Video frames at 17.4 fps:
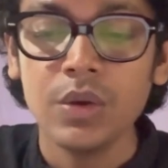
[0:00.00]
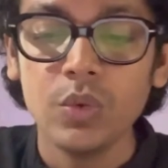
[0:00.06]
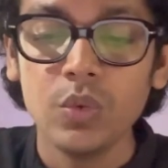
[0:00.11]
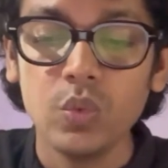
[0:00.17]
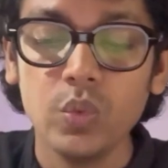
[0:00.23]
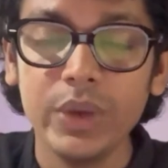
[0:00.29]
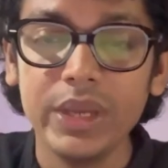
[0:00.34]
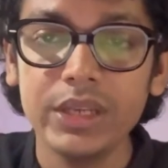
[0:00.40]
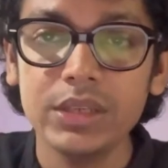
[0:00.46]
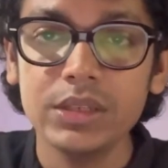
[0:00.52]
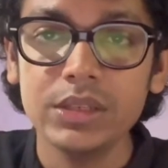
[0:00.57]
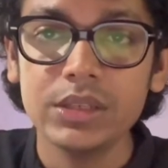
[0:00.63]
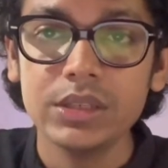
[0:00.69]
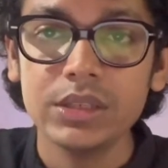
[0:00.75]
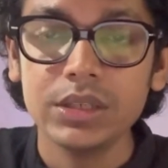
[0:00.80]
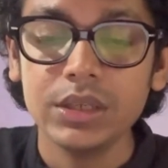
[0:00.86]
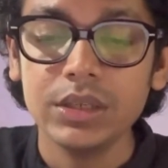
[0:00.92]
wind,
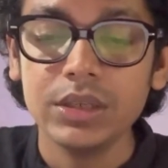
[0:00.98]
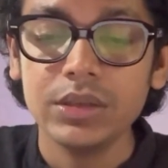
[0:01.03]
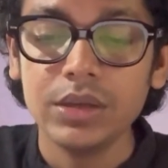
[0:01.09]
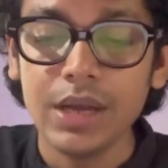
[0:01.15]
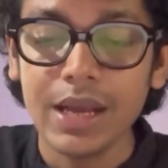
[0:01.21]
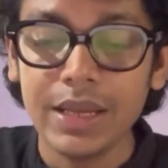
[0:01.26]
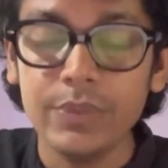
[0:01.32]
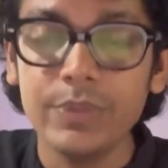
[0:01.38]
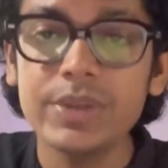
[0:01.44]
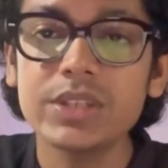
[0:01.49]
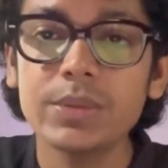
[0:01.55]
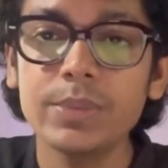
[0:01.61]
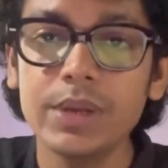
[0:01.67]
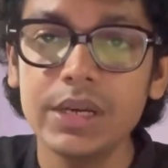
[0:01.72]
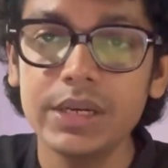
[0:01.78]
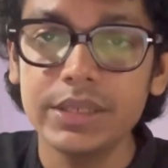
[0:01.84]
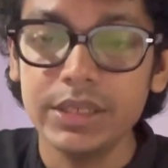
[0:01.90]
and
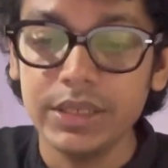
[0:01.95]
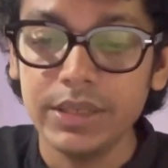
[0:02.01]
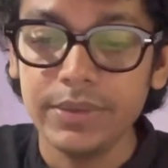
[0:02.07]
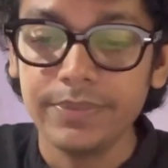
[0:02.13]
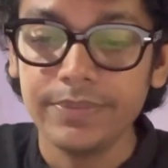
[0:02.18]
visibility.